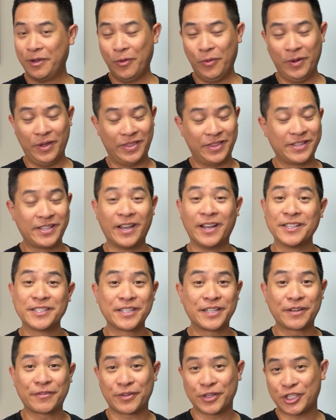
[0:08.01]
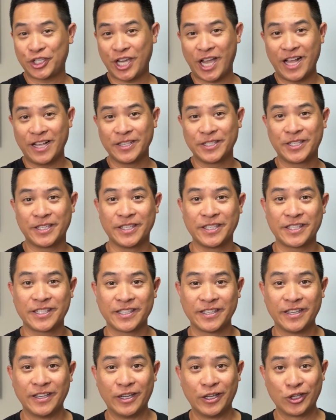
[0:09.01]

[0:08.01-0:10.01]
with tons of different challenges,